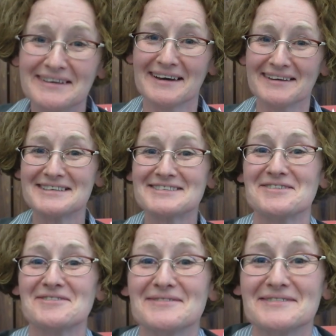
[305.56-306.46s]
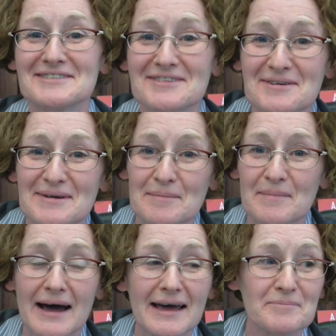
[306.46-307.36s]
Yeah. So so um,
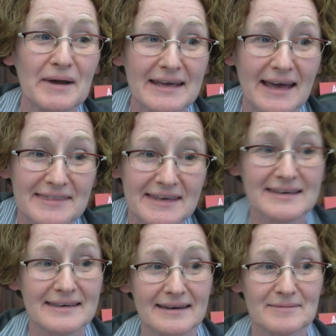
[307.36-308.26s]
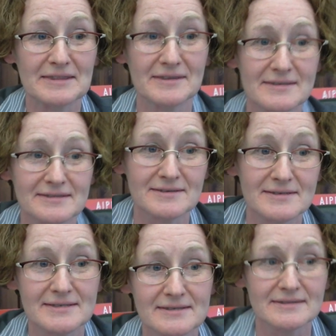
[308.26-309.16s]
I, but I, I, think I mean there's
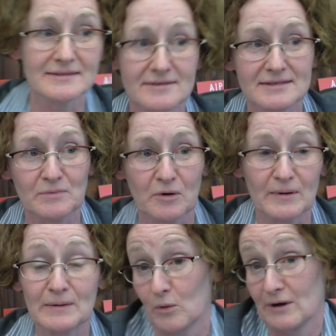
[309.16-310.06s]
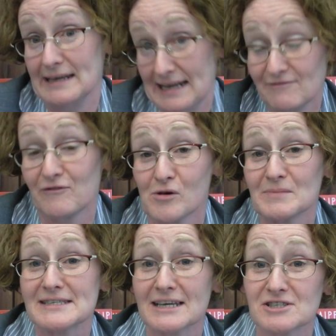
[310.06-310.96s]
there's, there's we're, we're in
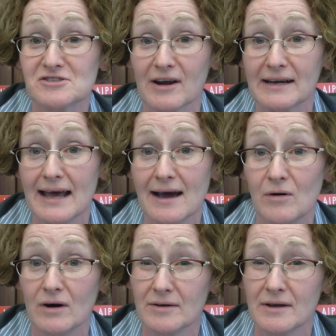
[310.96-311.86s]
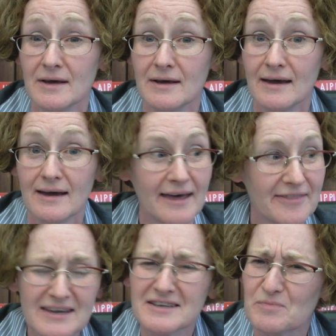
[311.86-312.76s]
informal sessions right now on. I
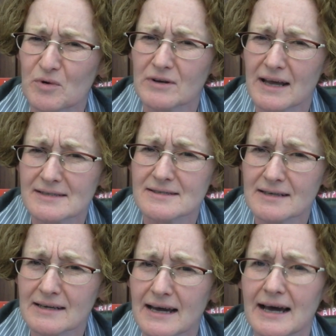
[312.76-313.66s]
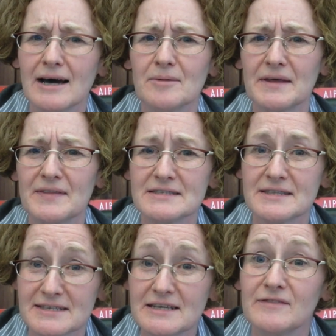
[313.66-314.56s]
think it's broadcasting, um, and then
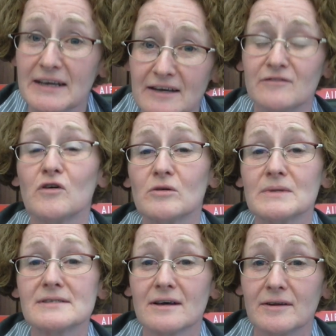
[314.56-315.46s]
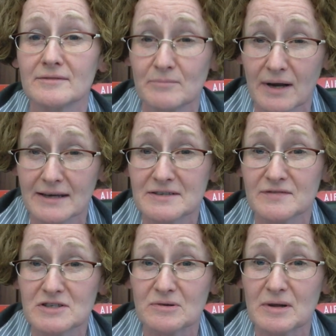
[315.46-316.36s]
this evening informals on blind and
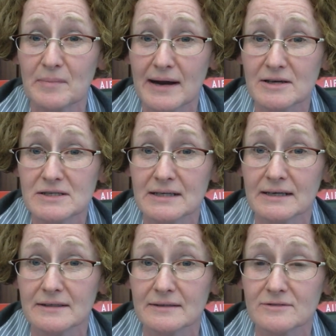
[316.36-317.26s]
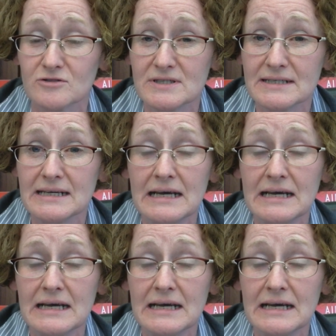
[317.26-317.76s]
visually impaired um, treaty,